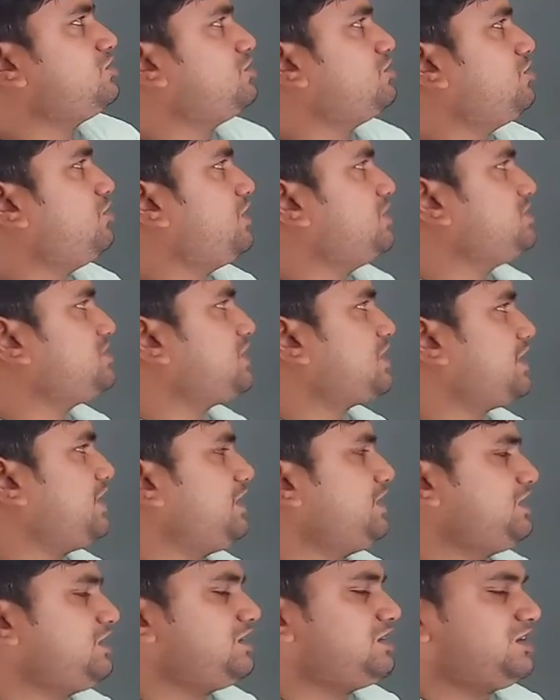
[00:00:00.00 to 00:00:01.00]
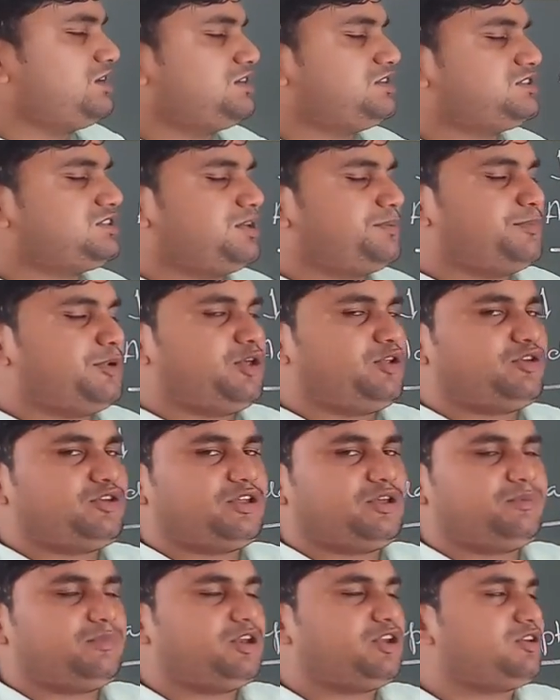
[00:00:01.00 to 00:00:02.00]
Once again, it is
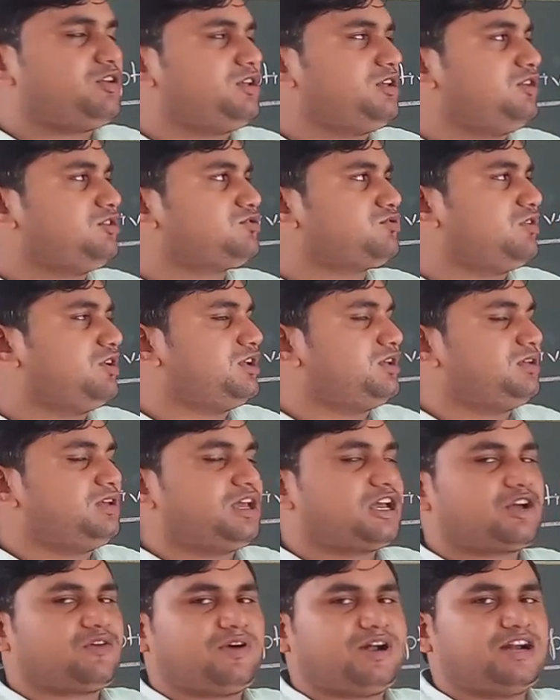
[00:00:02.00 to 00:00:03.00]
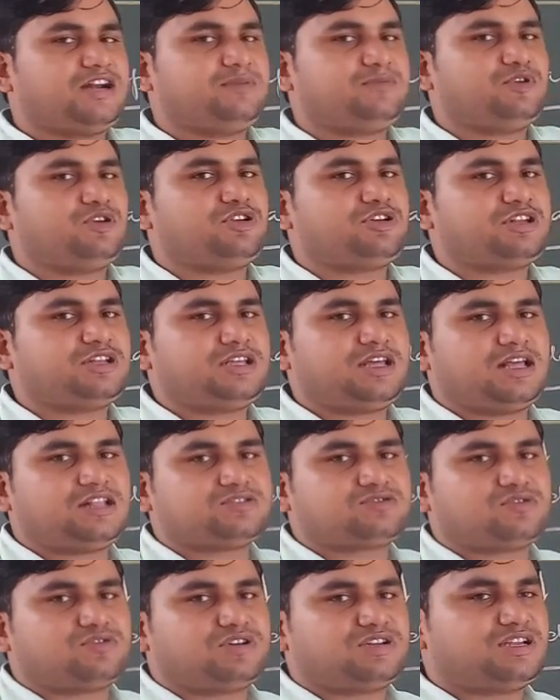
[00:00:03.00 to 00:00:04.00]
acquired immunity,
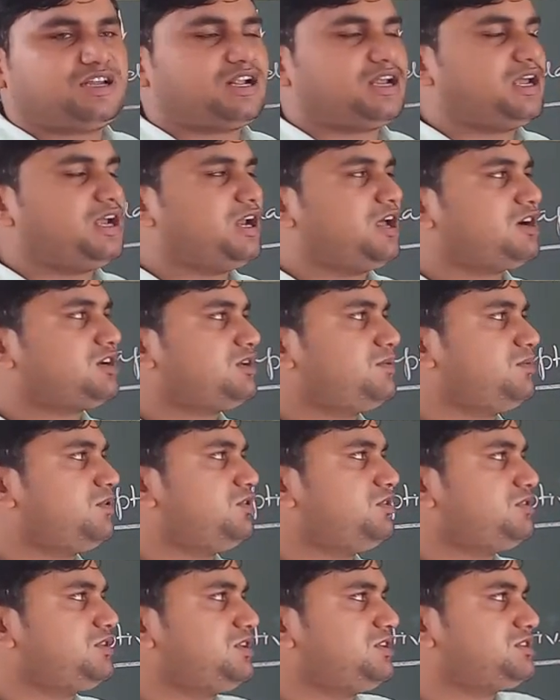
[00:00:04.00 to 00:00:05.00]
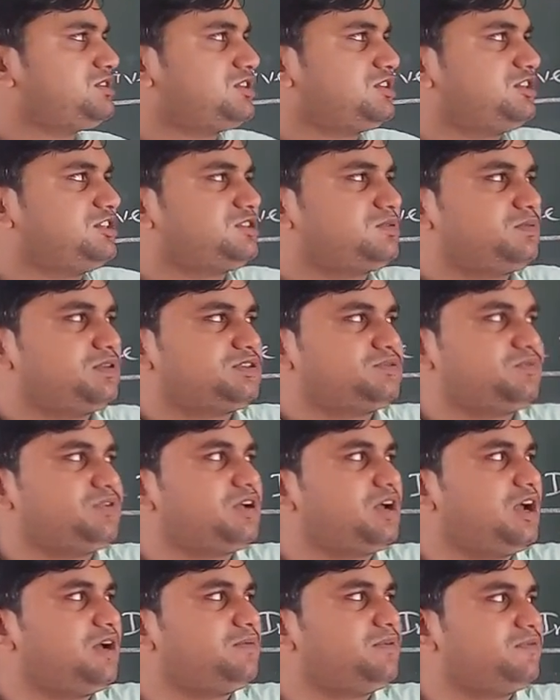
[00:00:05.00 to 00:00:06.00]
also known as adaptive immunity, is specific
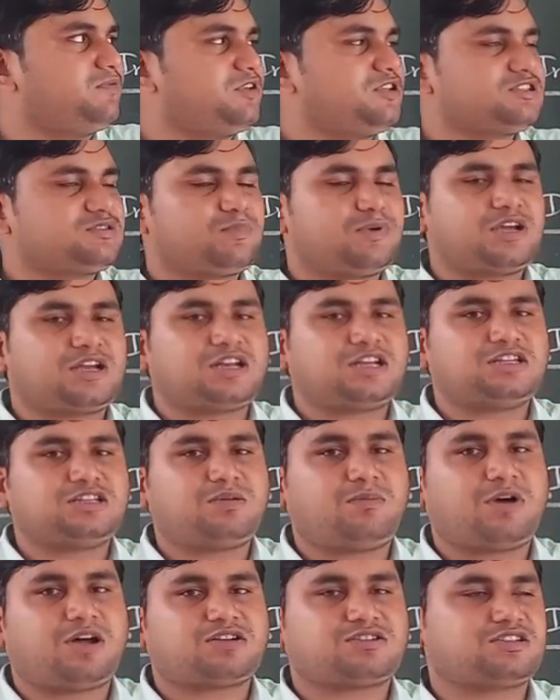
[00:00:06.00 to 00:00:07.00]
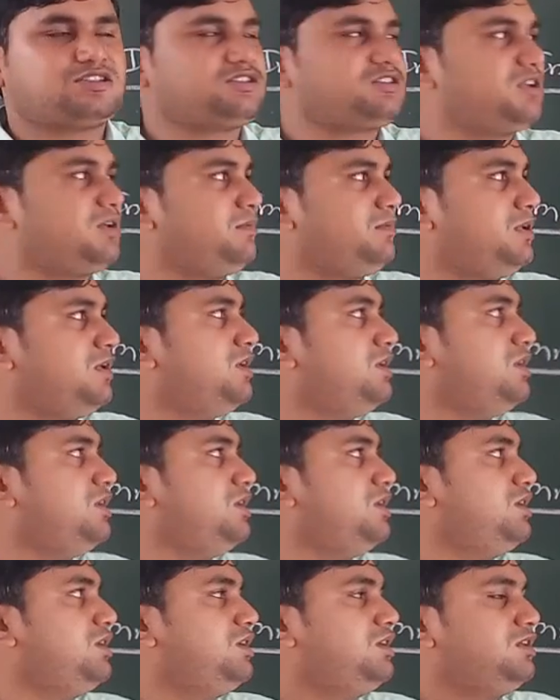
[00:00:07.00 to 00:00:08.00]
type of defense mechanism or system.
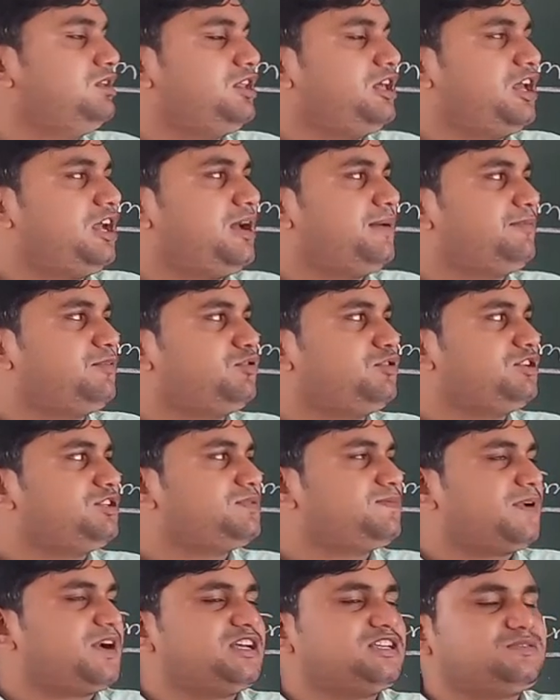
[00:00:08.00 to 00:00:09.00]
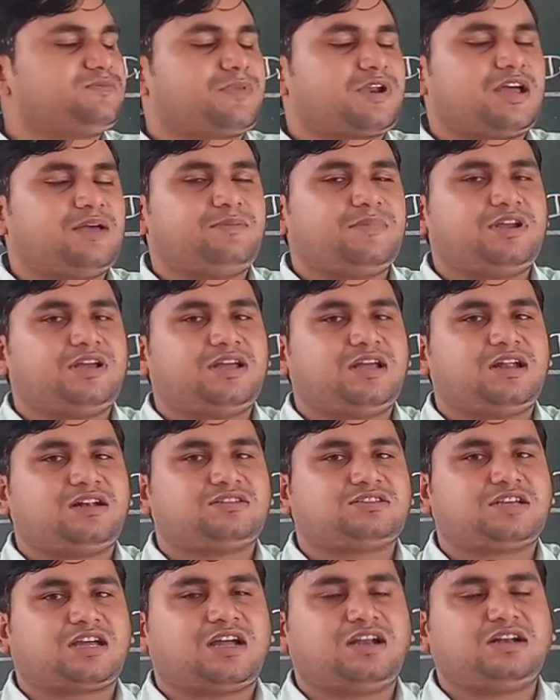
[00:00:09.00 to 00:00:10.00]
They have two response, primary and
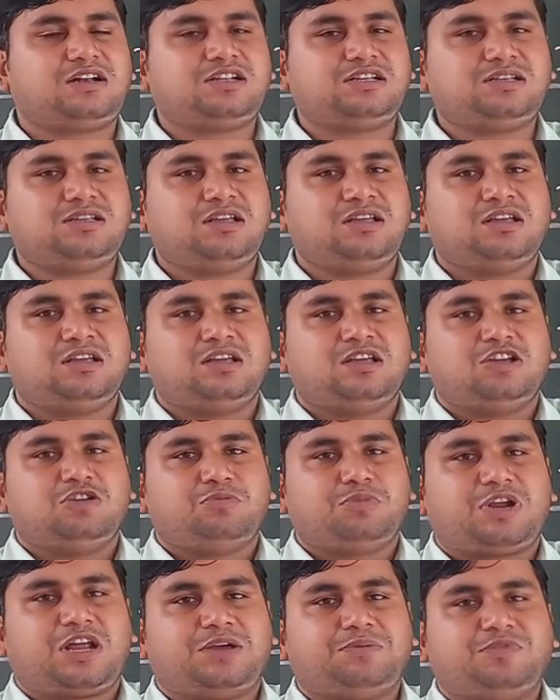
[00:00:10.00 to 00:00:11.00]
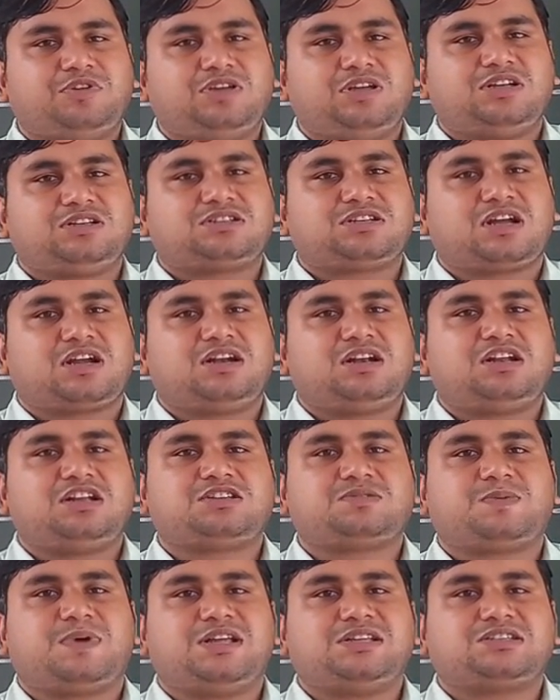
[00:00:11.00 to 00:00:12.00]
secondary. Primary and secondary
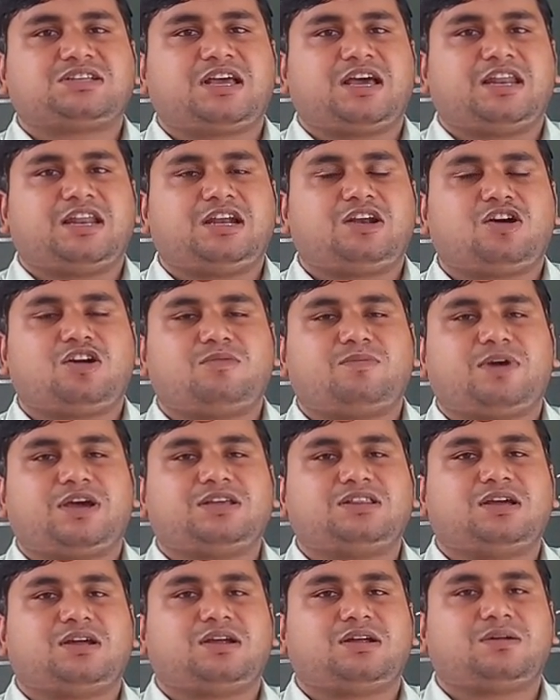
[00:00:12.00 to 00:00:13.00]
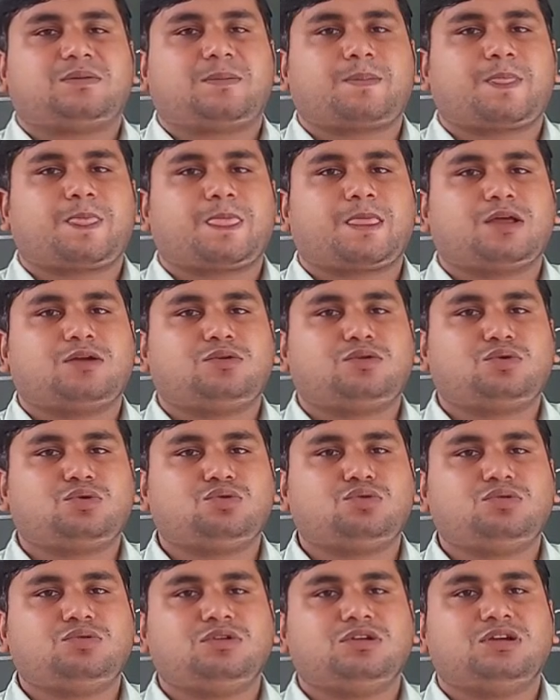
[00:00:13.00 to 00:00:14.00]
response carried out by the
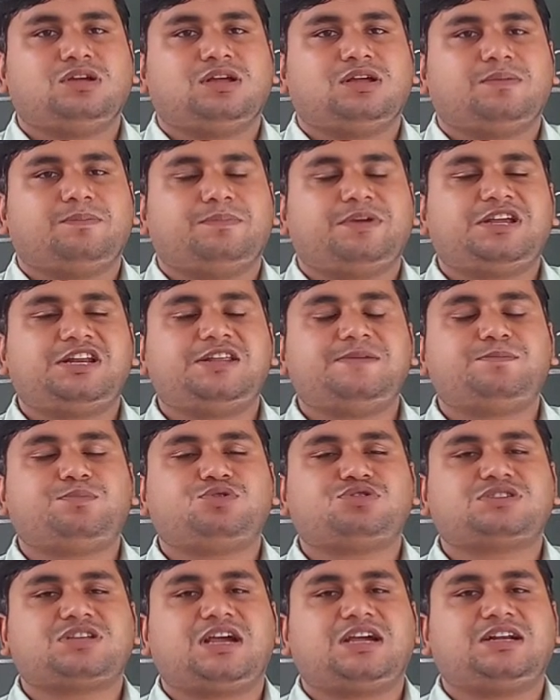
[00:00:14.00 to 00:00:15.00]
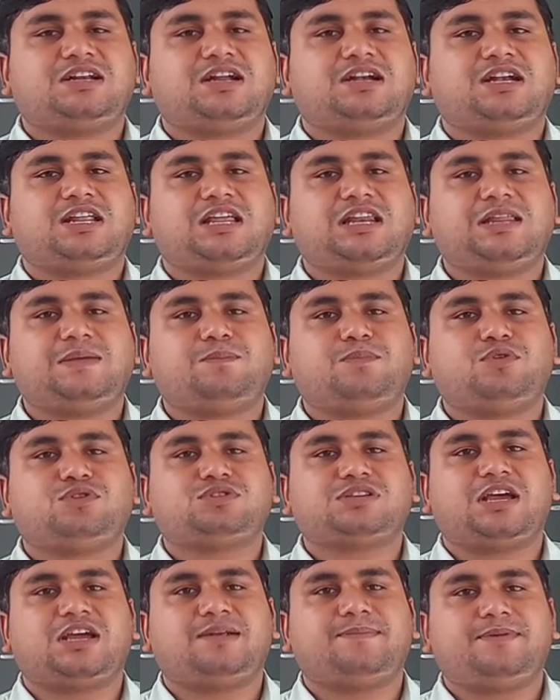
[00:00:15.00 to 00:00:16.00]
two B lymphocyte and T
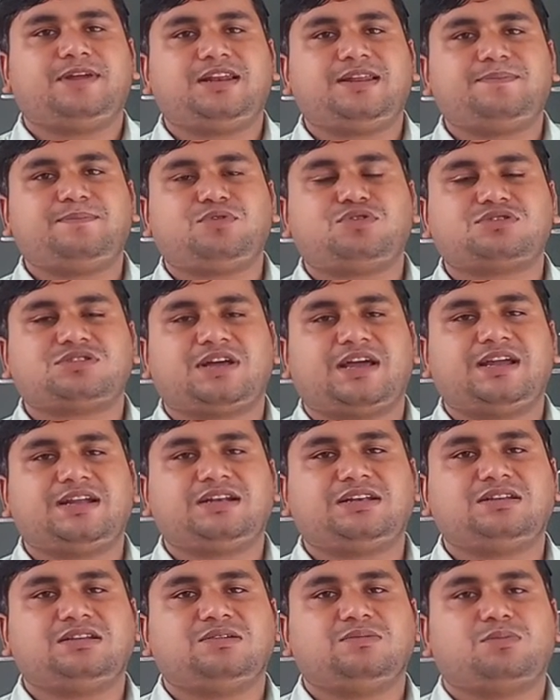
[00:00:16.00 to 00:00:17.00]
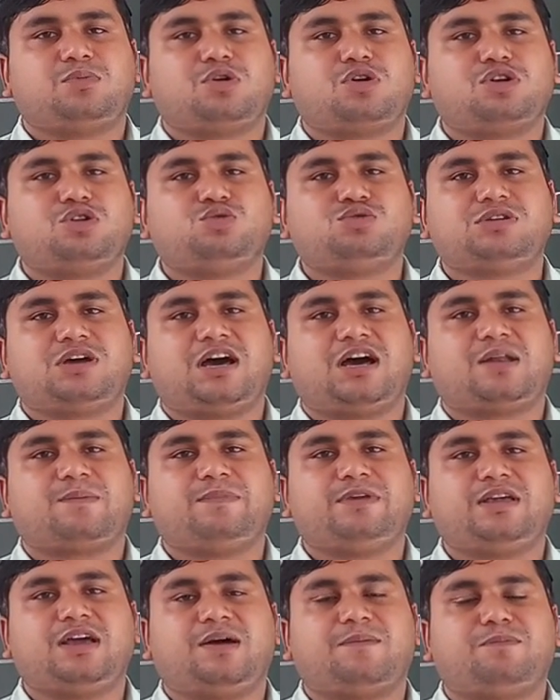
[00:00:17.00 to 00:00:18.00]
lymphocyte. B lymphocyte produce
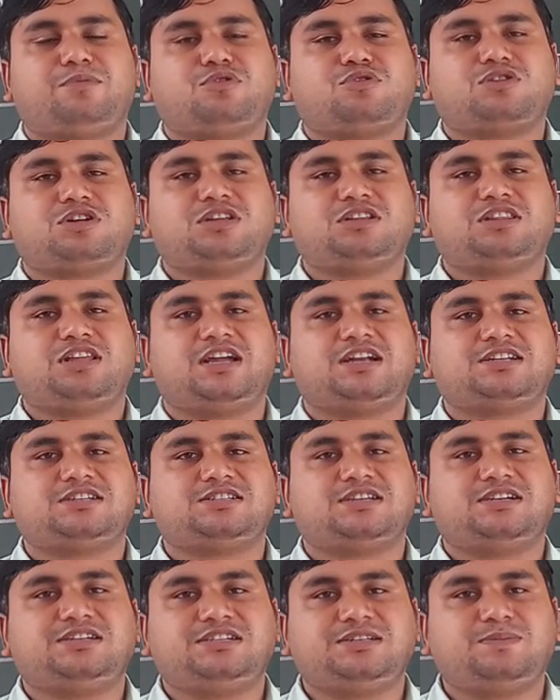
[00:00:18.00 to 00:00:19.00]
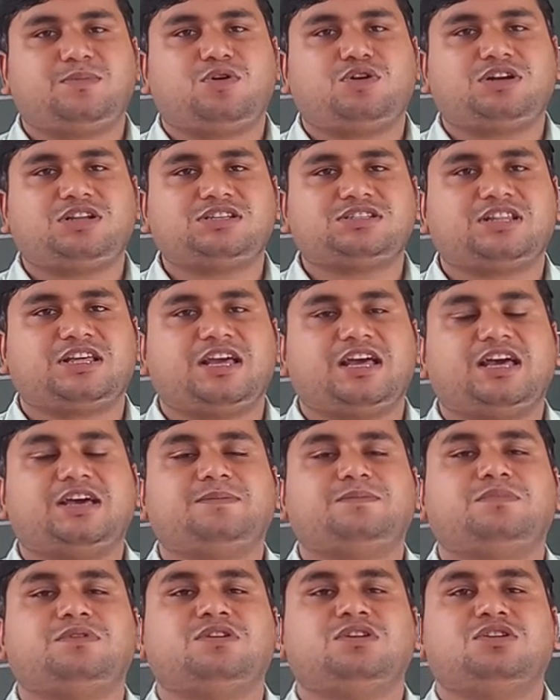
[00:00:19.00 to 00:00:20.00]
army of protein that is antibodies. They
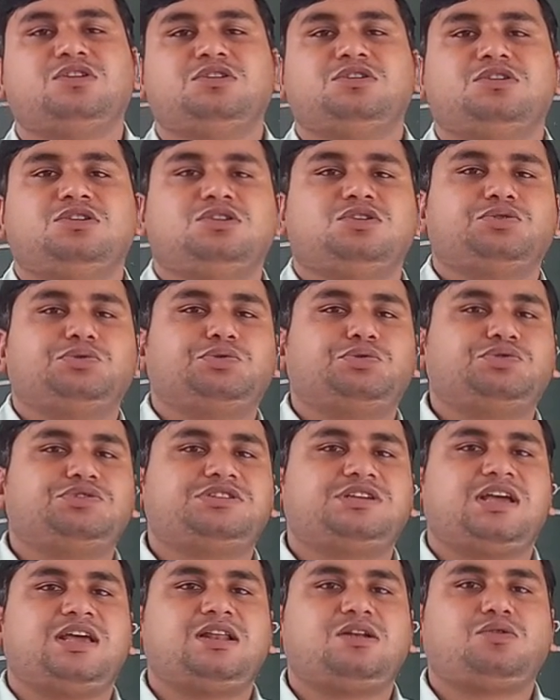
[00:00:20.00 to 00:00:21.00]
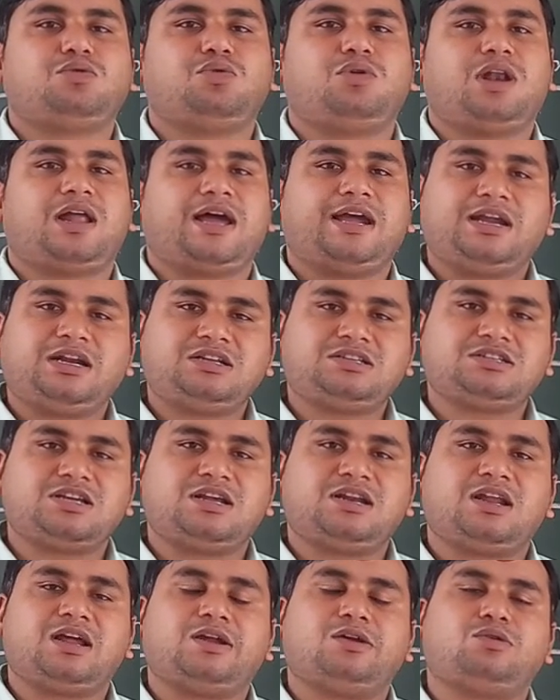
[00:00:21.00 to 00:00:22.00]
have two chain, two light
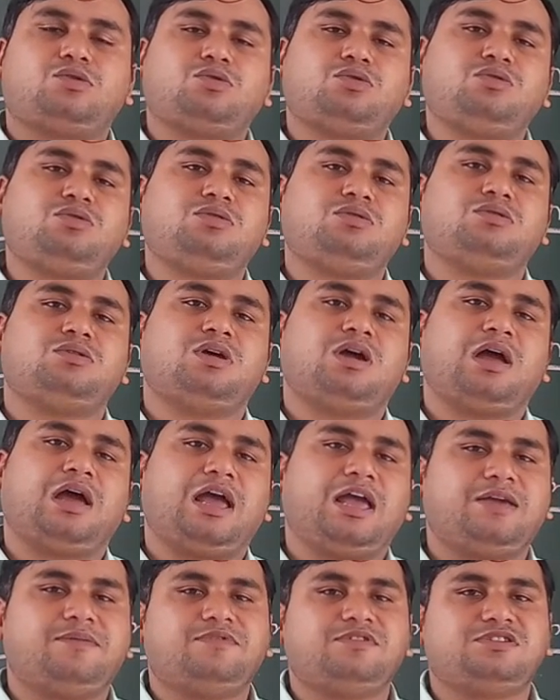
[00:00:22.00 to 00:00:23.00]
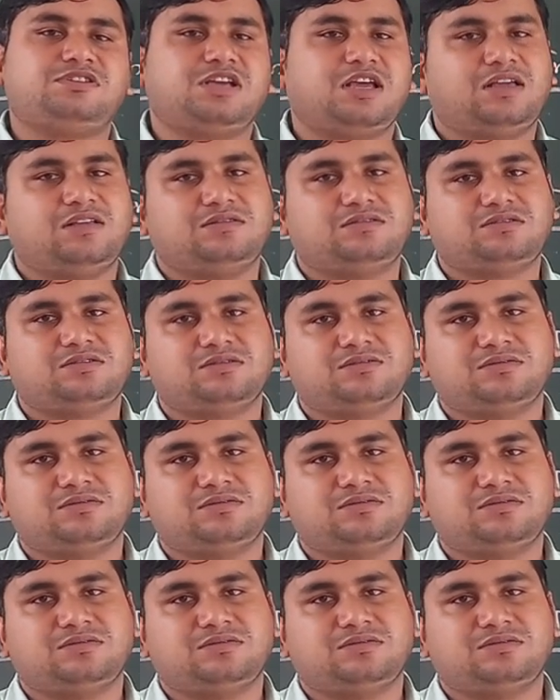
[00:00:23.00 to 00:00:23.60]
chain and two heavy chains.